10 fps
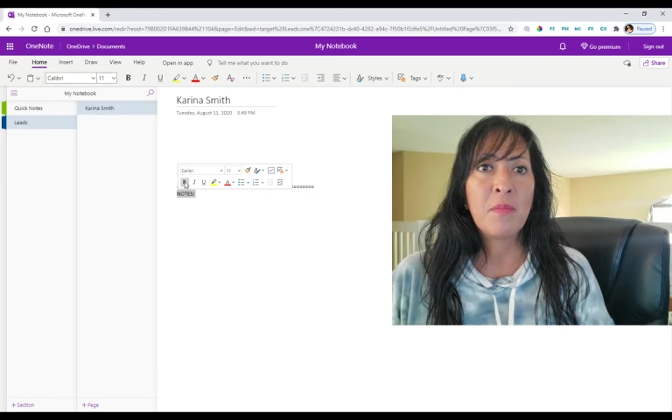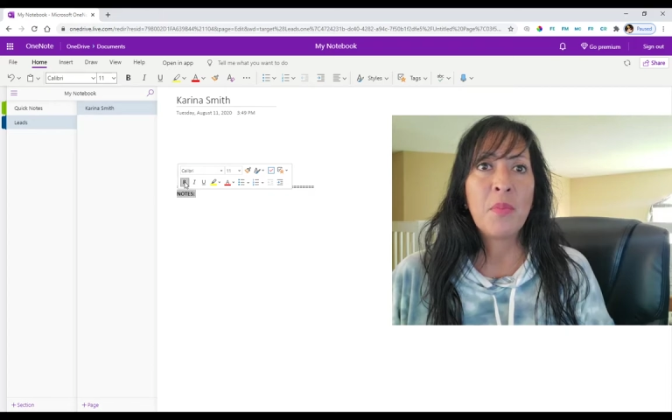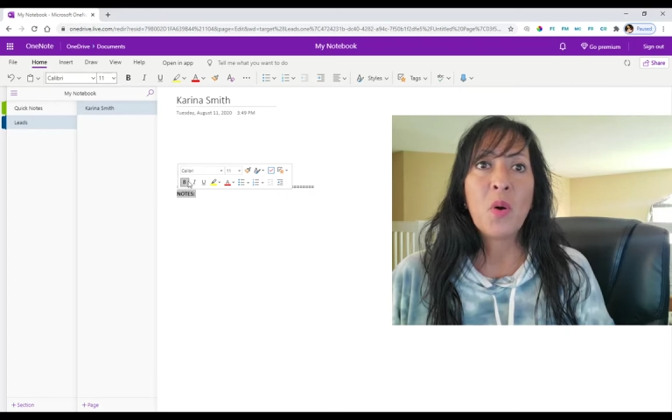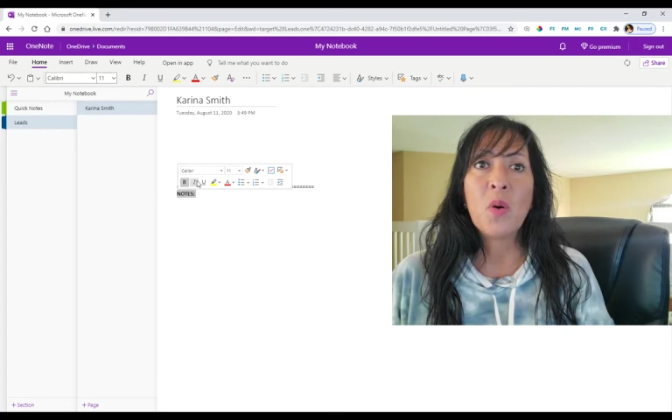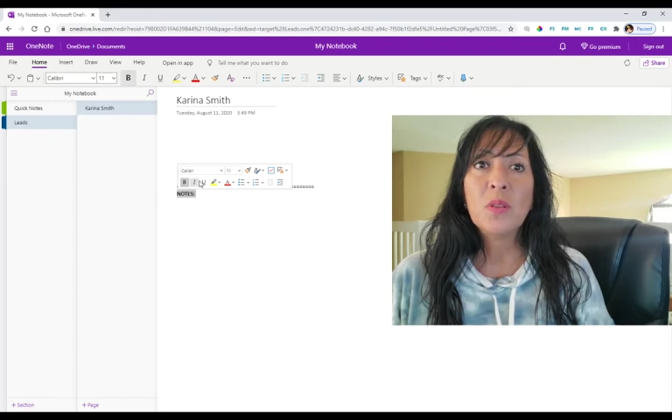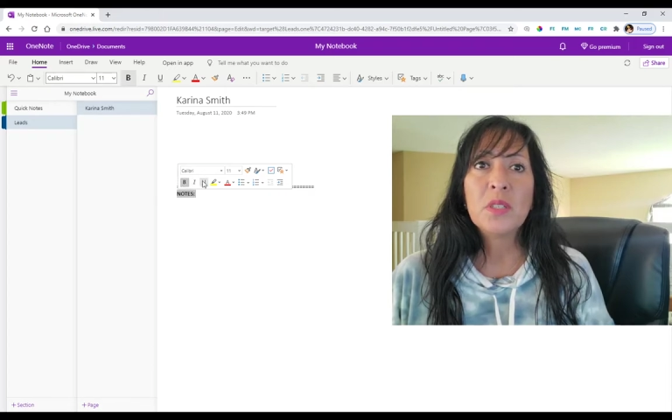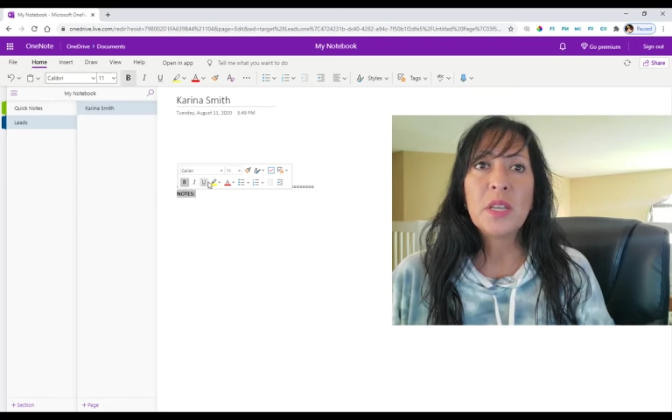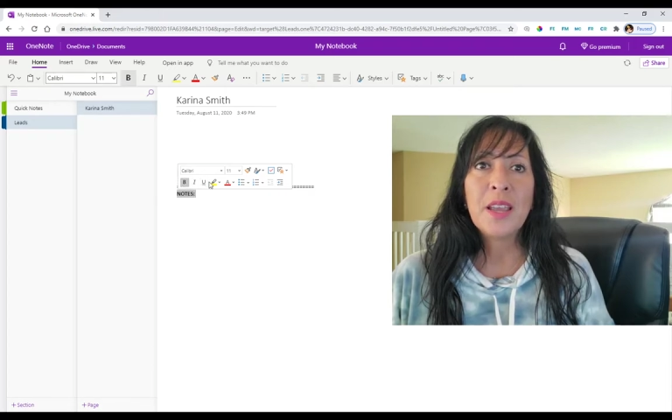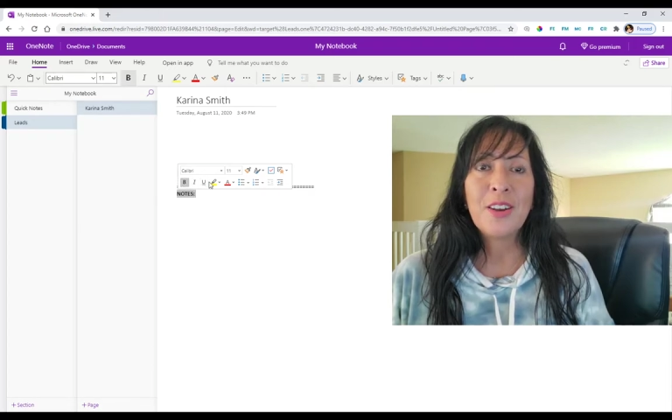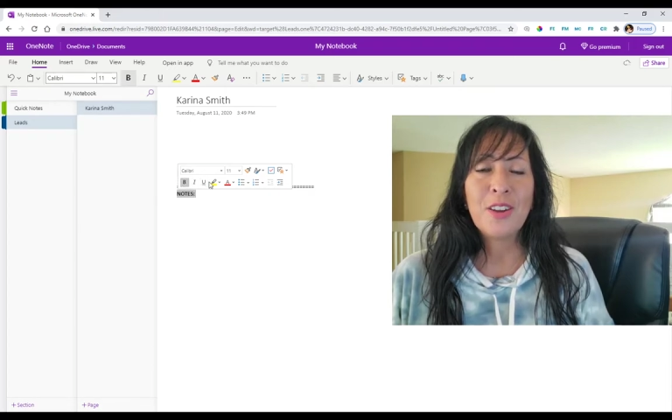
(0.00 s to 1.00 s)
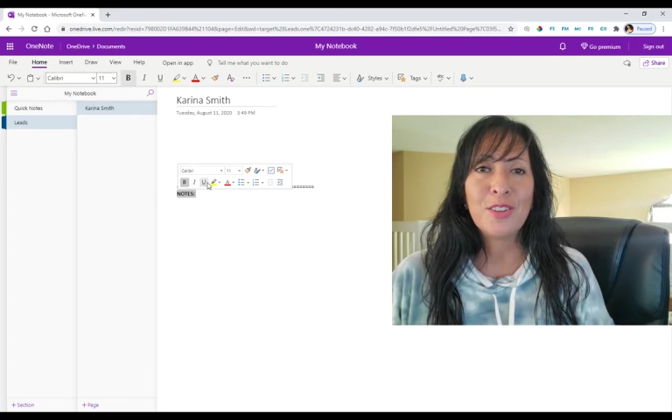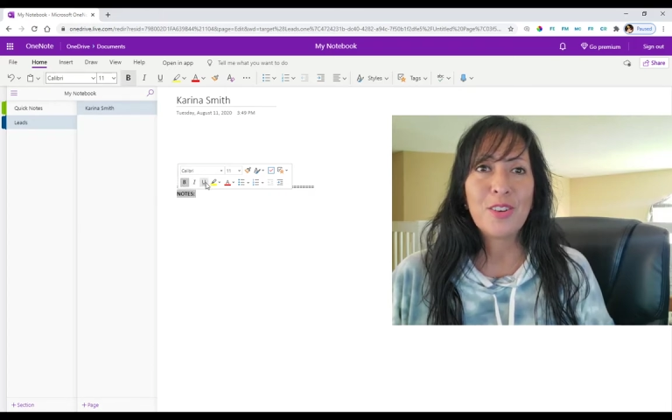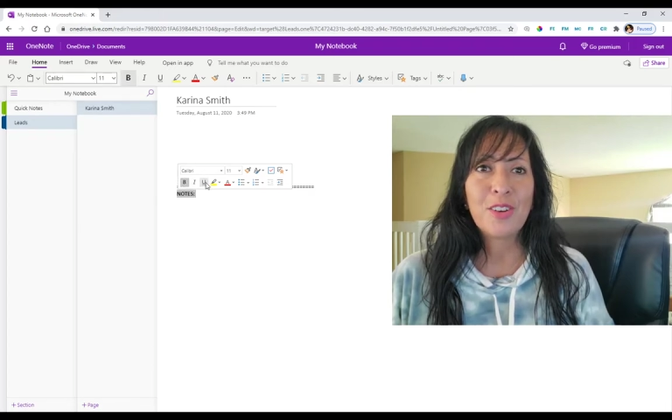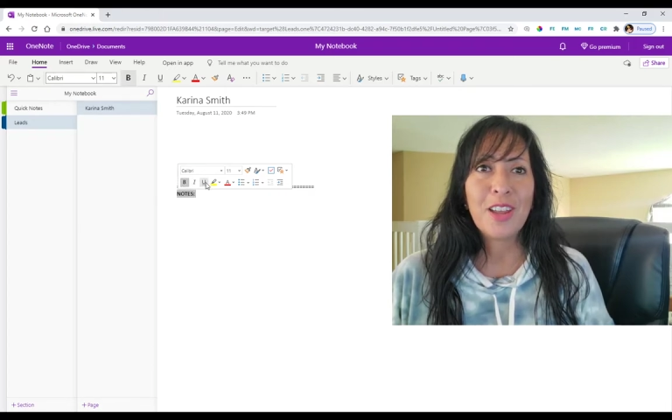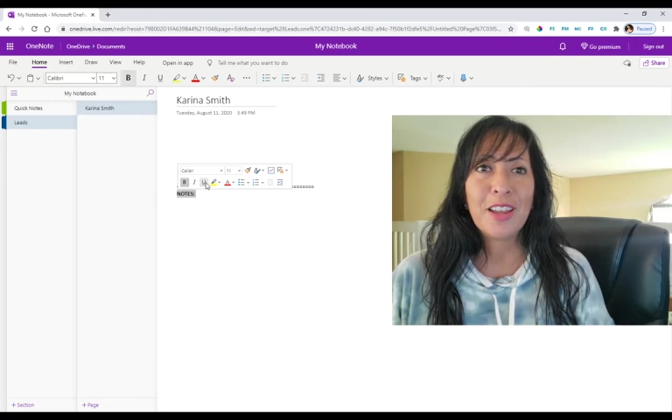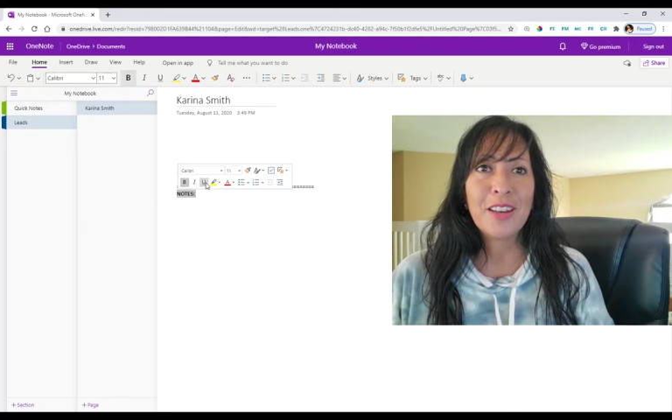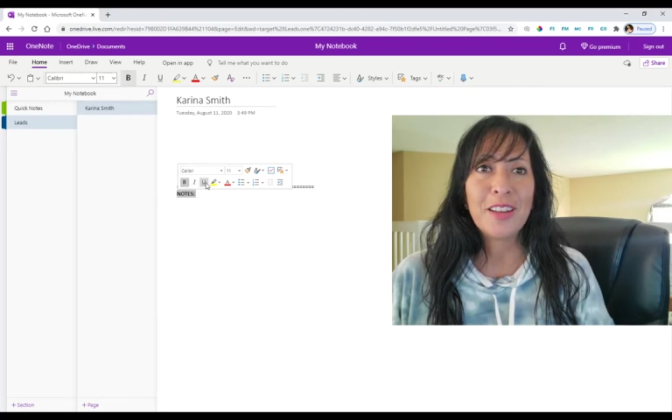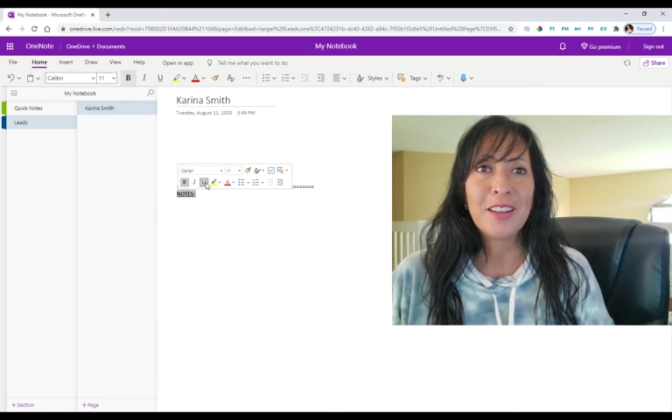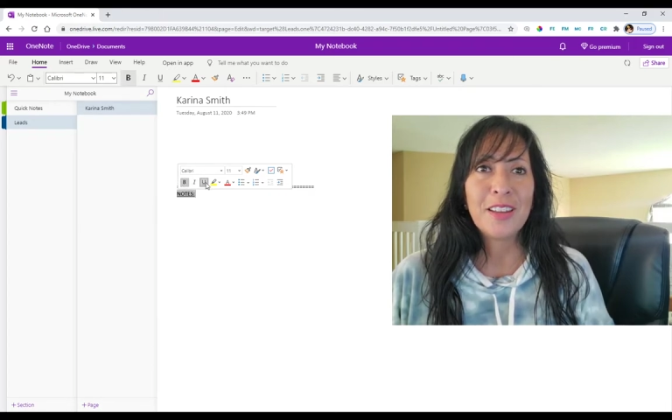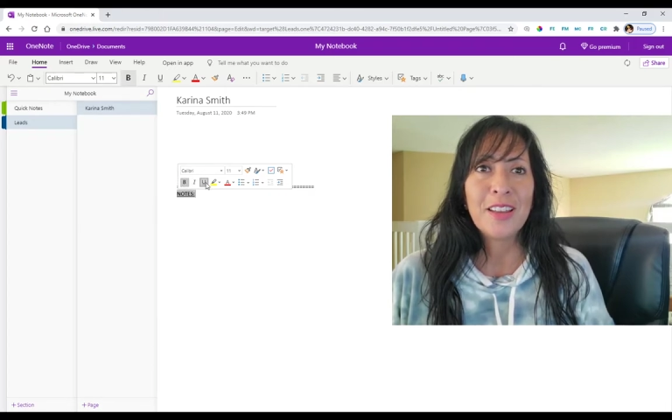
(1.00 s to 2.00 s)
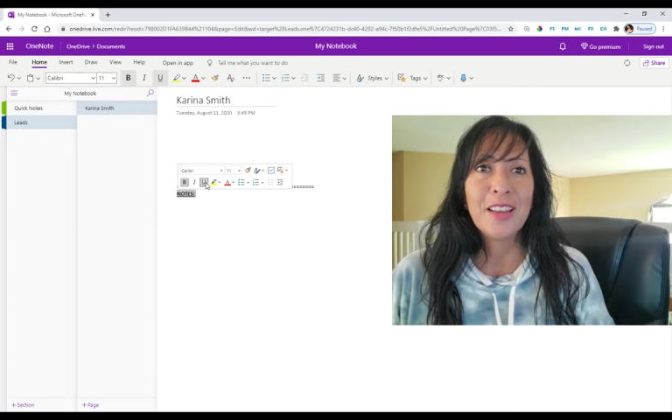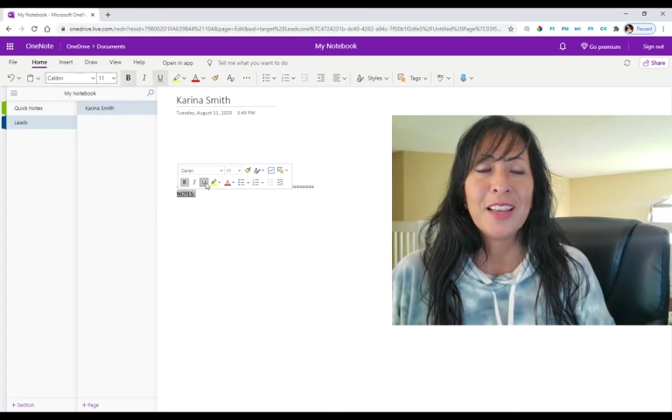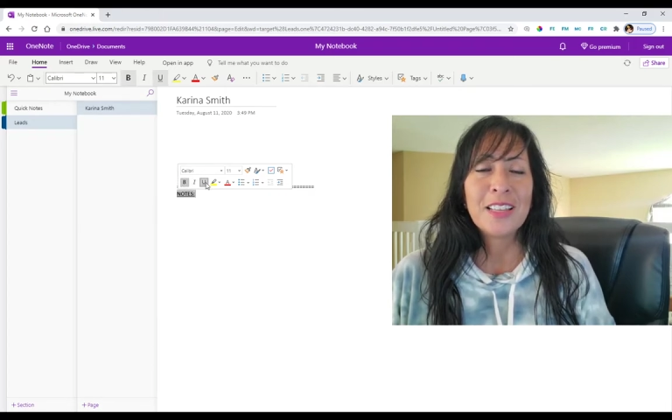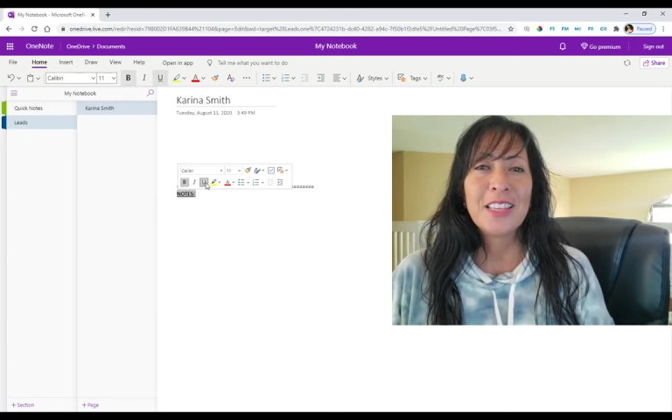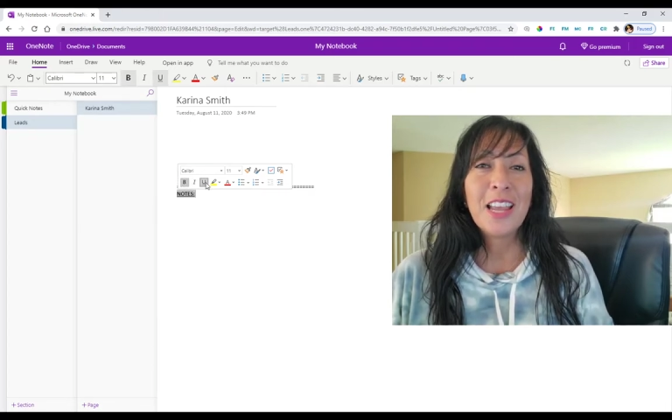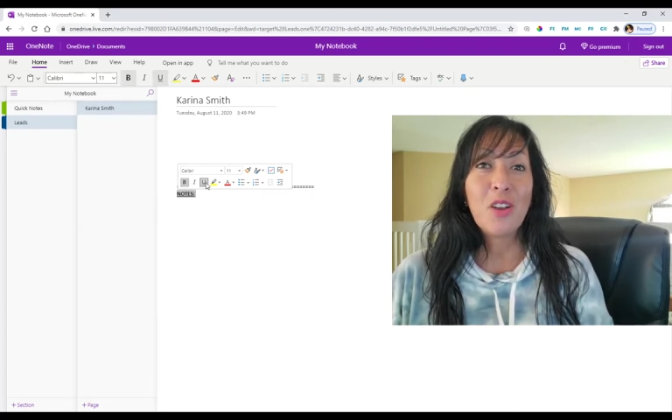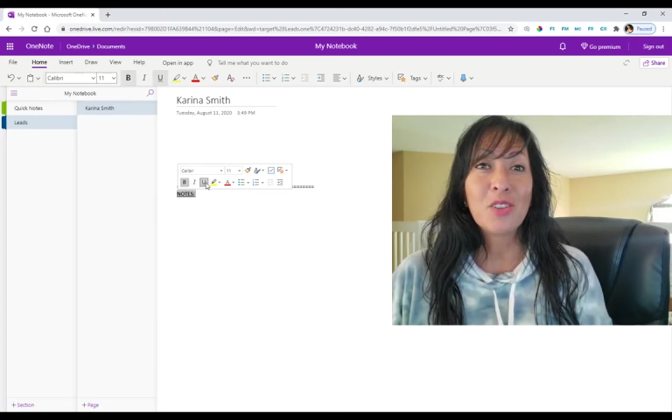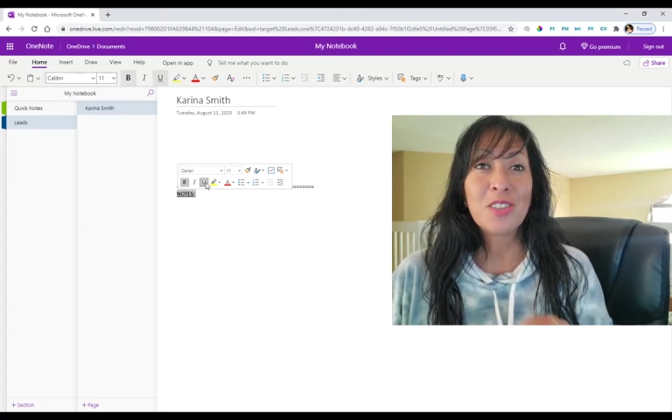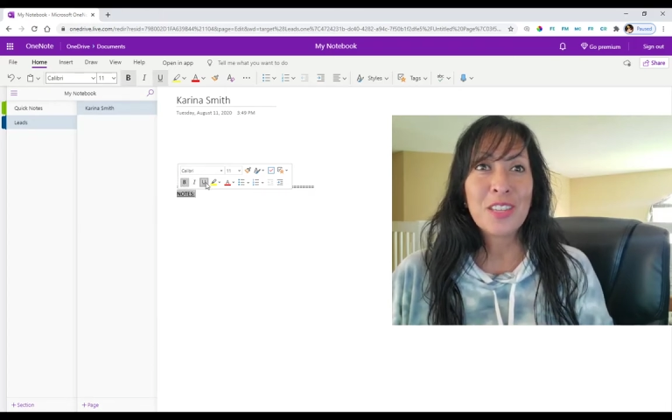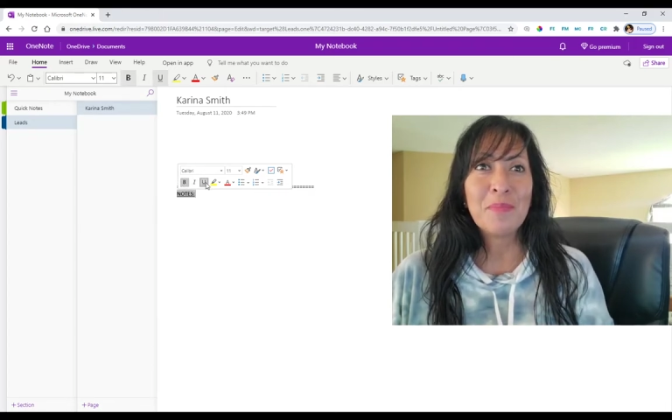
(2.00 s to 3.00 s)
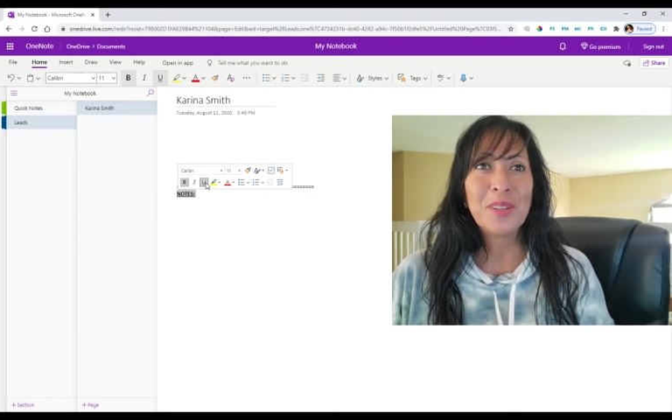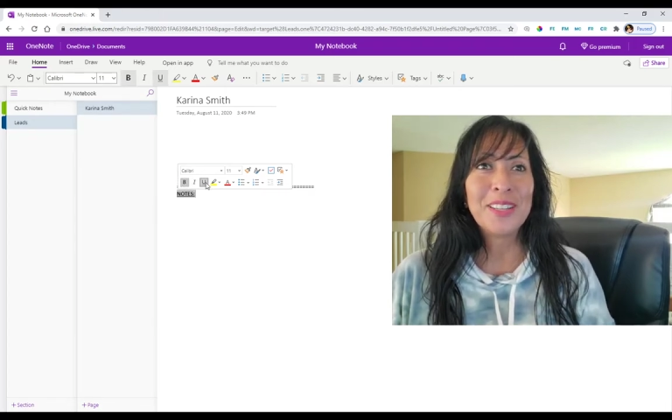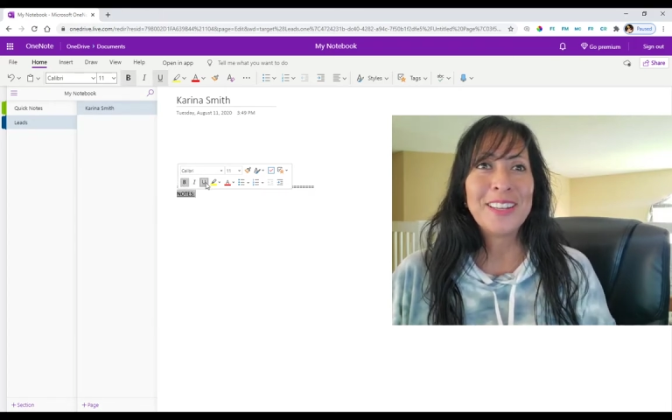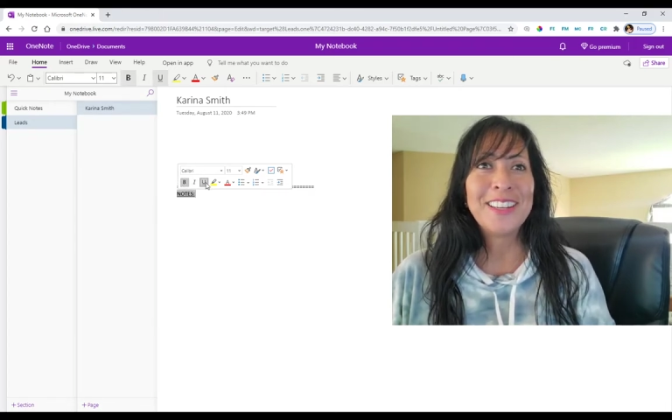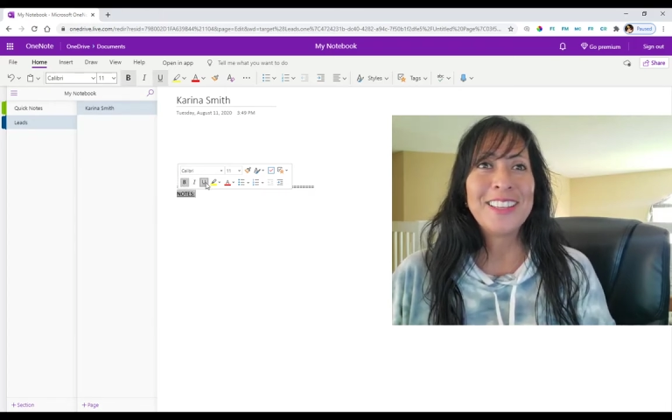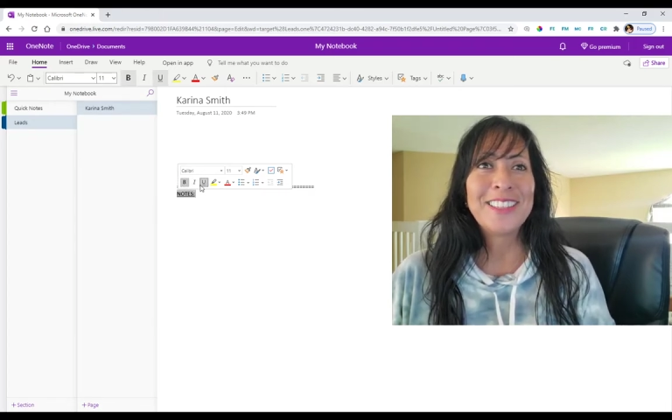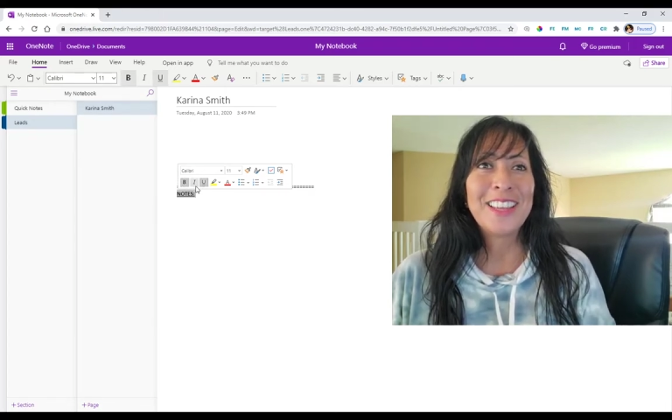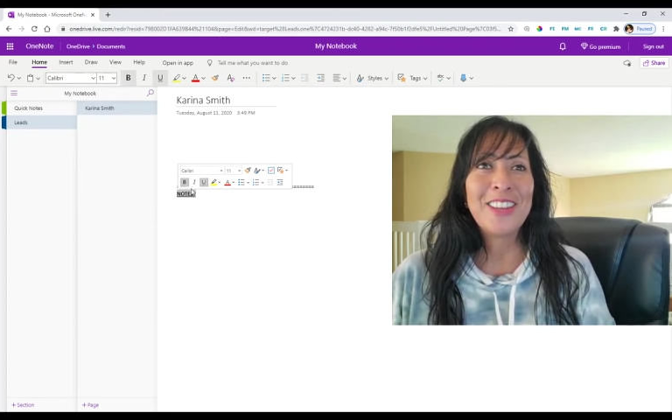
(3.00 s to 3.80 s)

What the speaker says: bold and underline. See how simple it is?